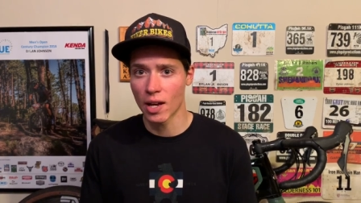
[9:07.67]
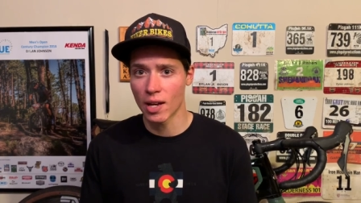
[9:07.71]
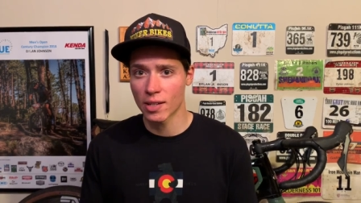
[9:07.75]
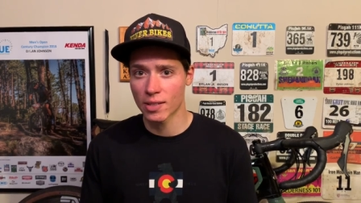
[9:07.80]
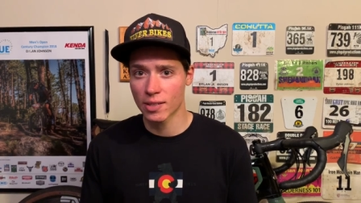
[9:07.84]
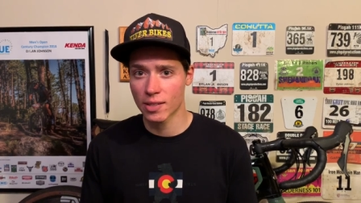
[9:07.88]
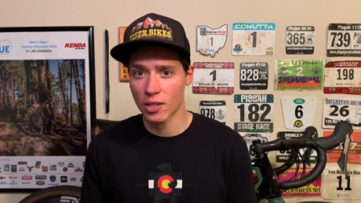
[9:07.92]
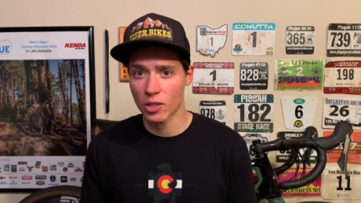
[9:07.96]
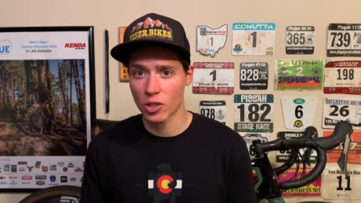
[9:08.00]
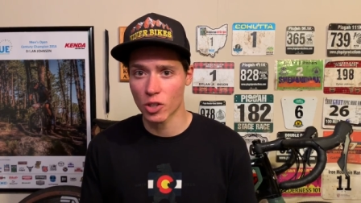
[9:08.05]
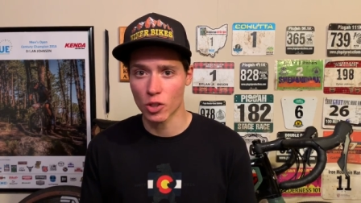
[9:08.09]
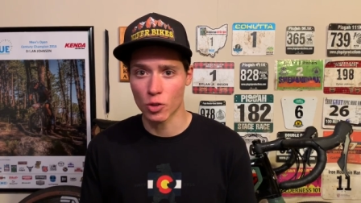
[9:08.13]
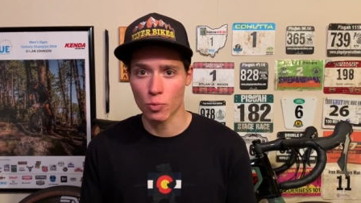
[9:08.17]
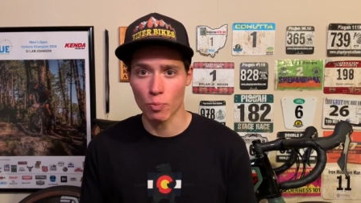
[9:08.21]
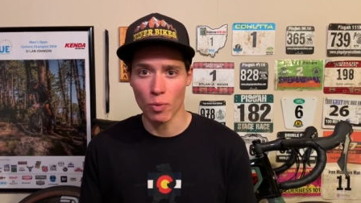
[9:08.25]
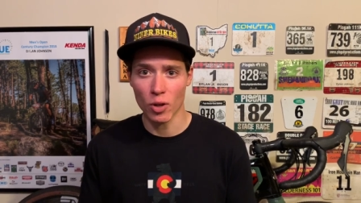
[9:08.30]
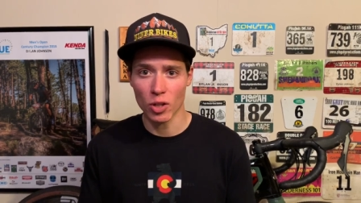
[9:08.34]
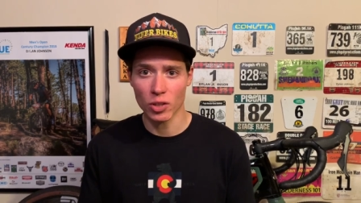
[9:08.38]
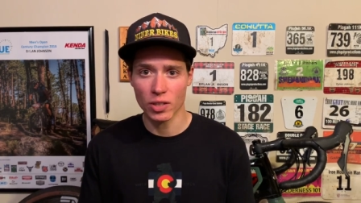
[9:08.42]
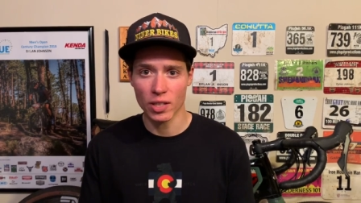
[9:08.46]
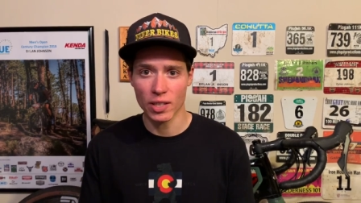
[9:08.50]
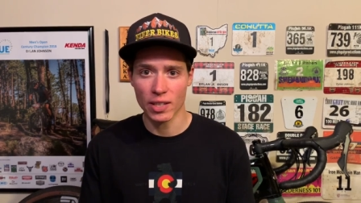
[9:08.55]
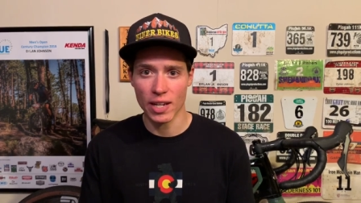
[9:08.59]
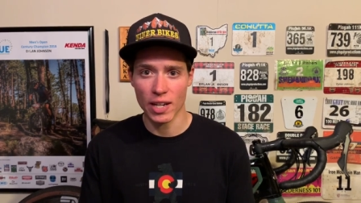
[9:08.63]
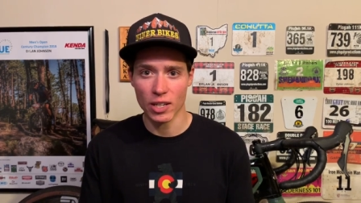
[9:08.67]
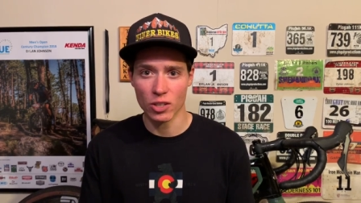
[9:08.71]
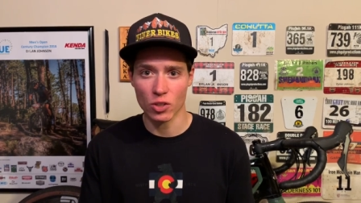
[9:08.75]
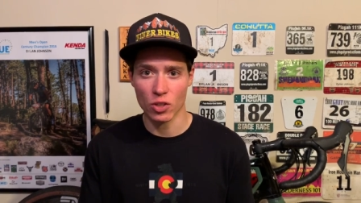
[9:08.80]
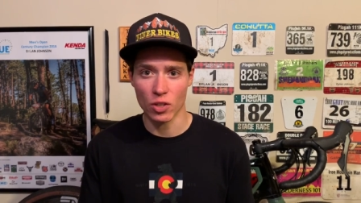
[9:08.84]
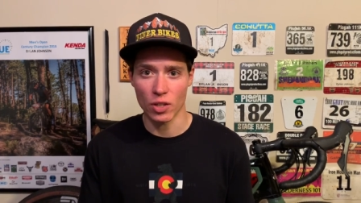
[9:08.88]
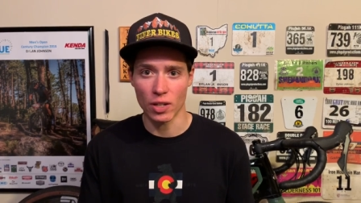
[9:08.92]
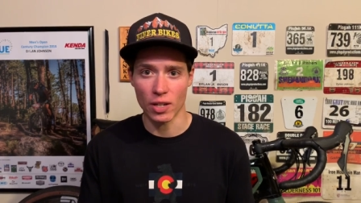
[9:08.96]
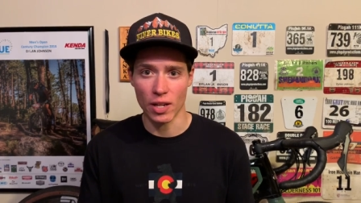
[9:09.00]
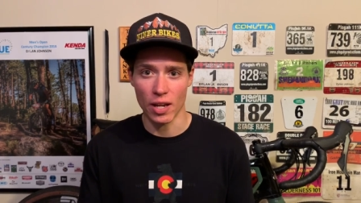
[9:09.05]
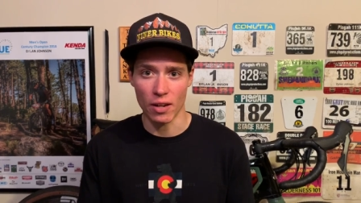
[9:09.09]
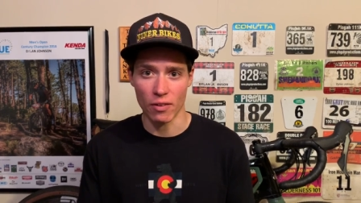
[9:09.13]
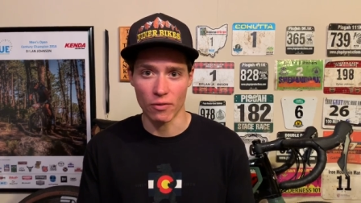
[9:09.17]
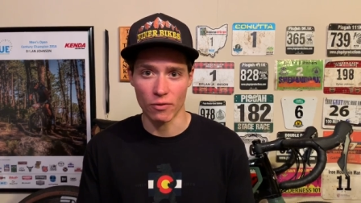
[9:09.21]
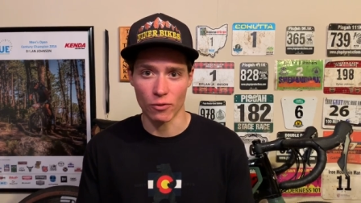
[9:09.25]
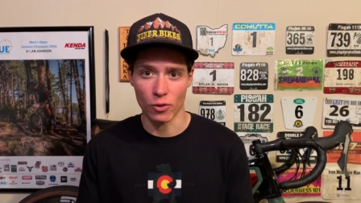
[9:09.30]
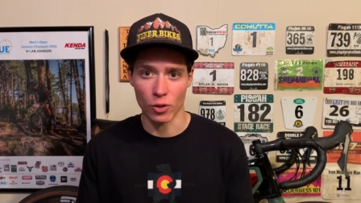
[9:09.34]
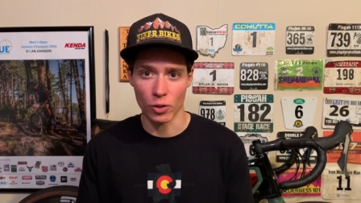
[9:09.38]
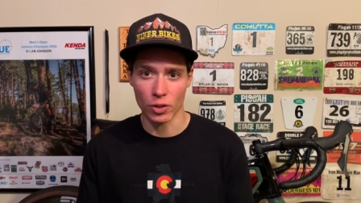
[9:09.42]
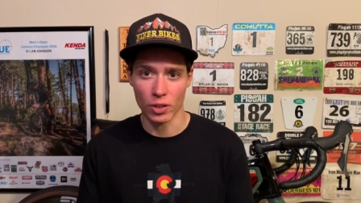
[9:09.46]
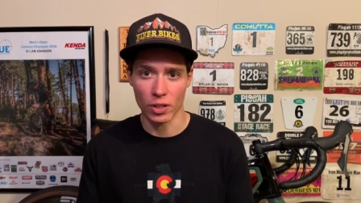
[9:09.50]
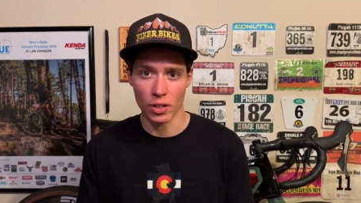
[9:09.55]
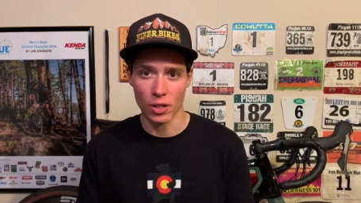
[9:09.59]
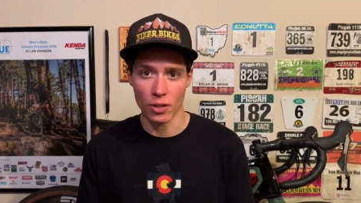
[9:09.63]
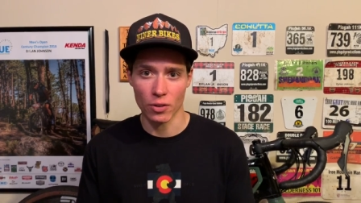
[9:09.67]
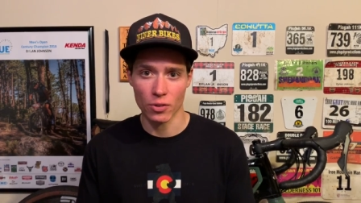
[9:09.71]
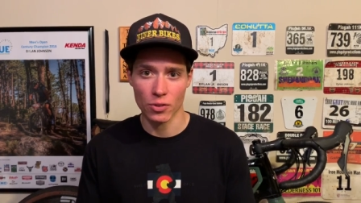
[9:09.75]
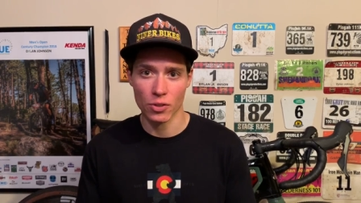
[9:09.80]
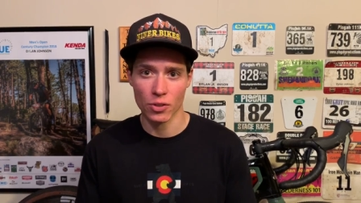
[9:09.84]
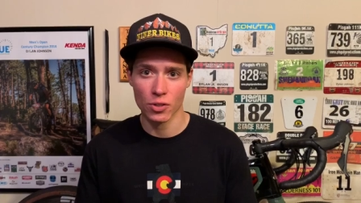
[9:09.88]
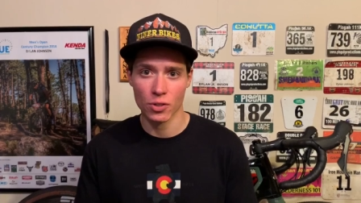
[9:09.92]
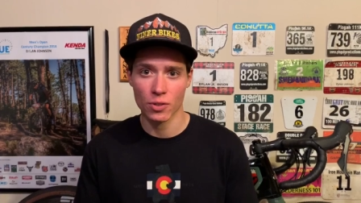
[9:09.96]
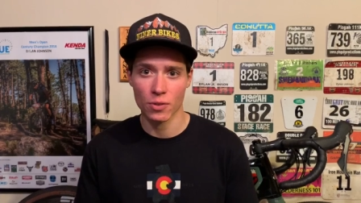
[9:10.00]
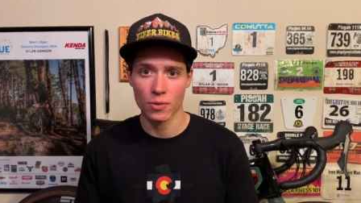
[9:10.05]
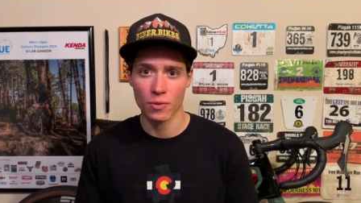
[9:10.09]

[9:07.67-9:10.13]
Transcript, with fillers: such as maltodextrin and fructose.